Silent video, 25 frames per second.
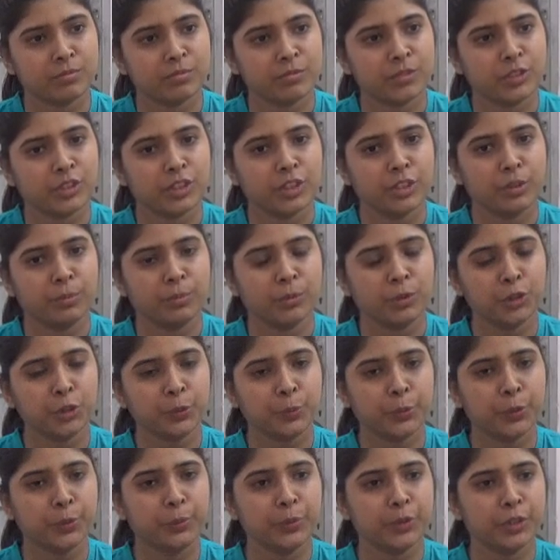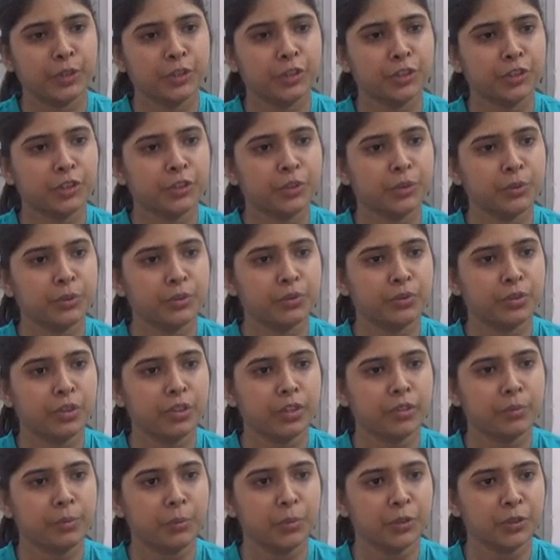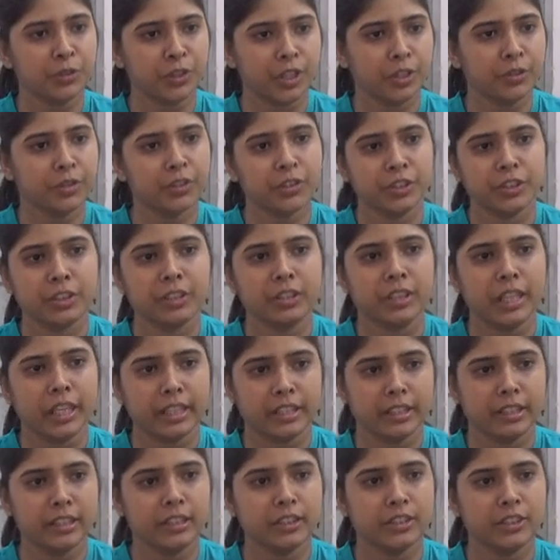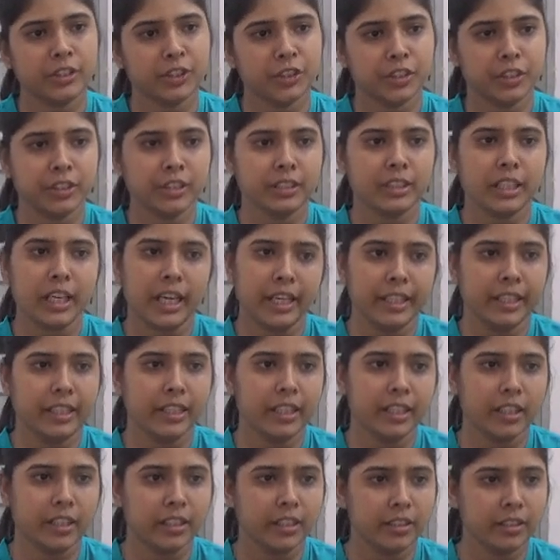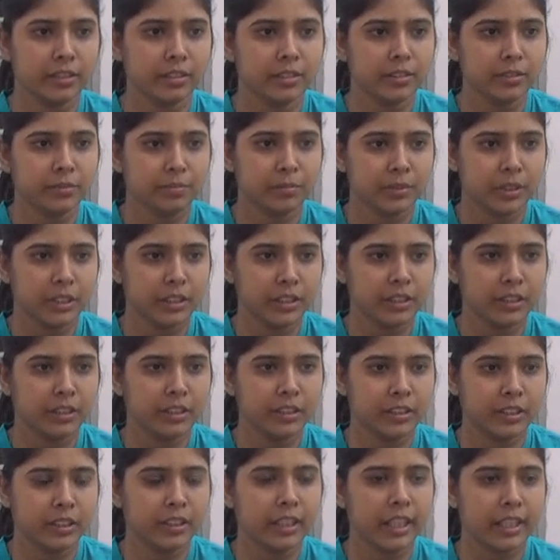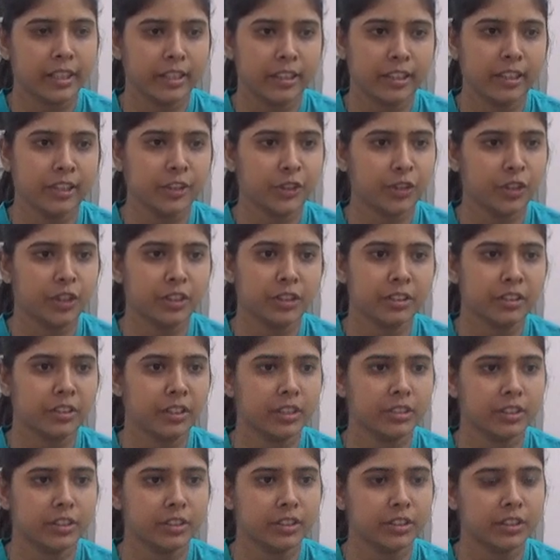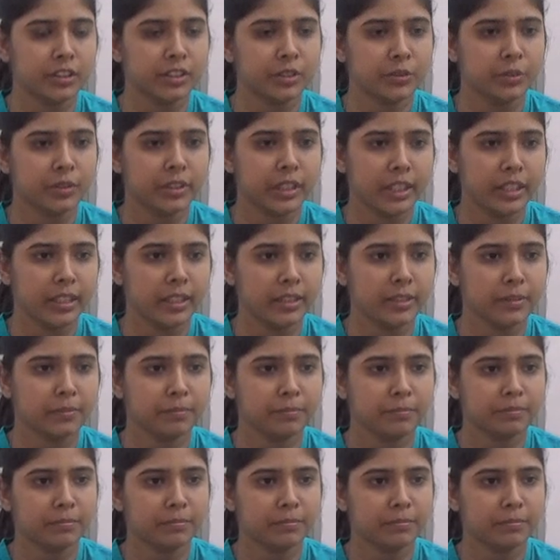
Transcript: So the most premier institute for post-graduation in agriculture is IARI, Indian Agricultural Research Institute, Delhi.